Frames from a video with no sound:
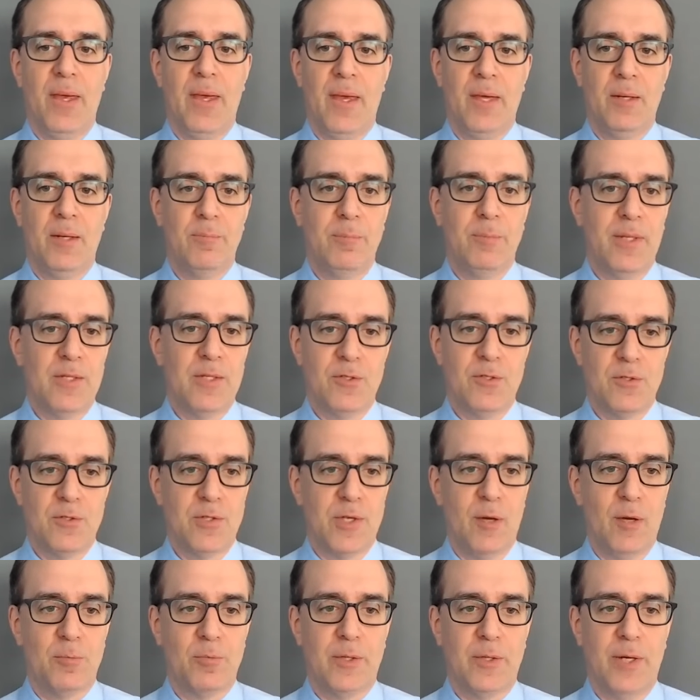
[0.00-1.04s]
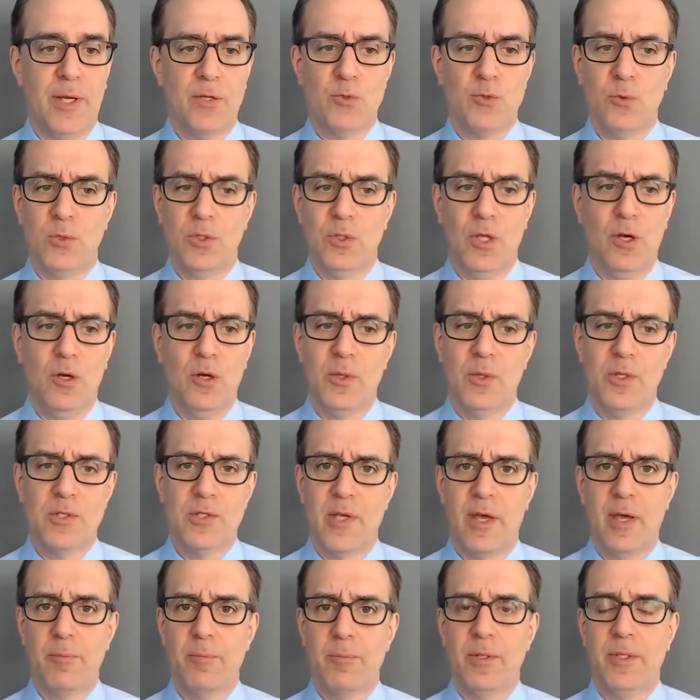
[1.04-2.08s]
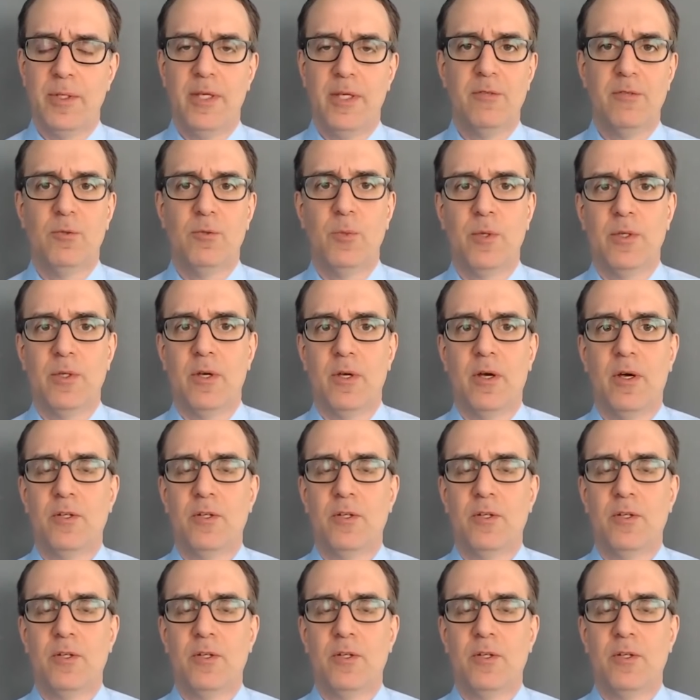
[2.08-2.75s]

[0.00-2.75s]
And measles outbreaks will always happen, even with